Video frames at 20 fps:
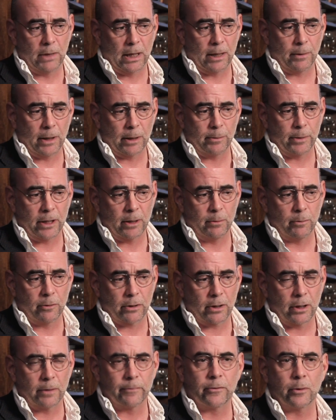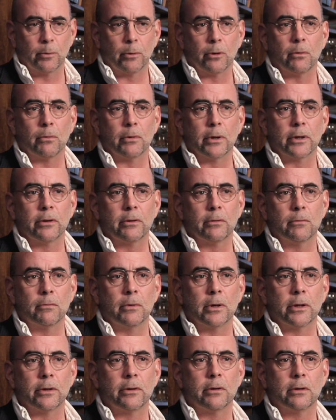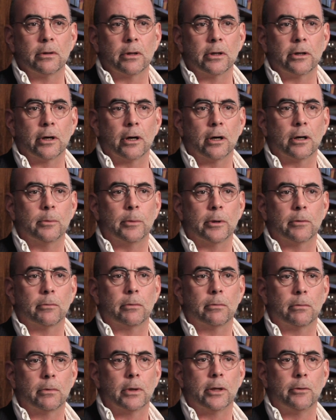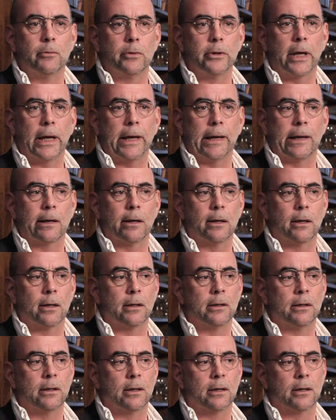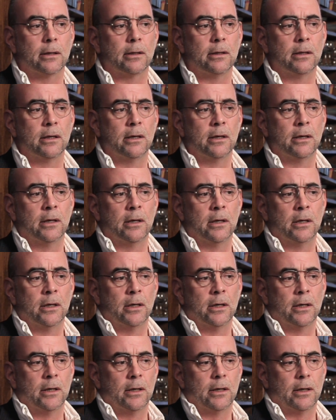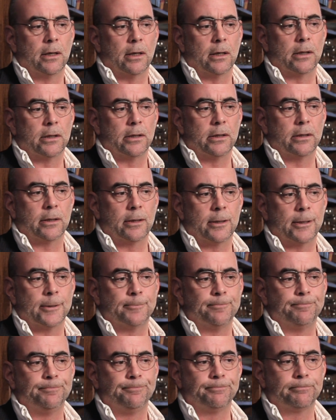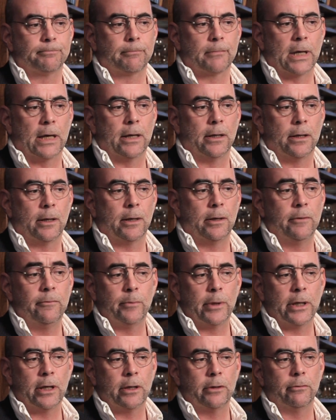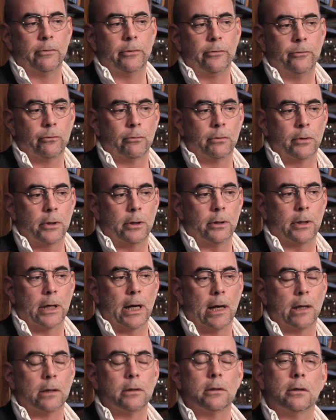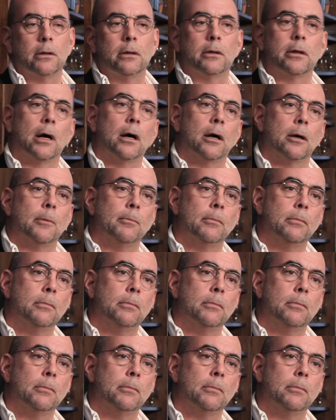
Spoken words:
I became more comfortable with the time it really would take, and I even began to enjoy that time.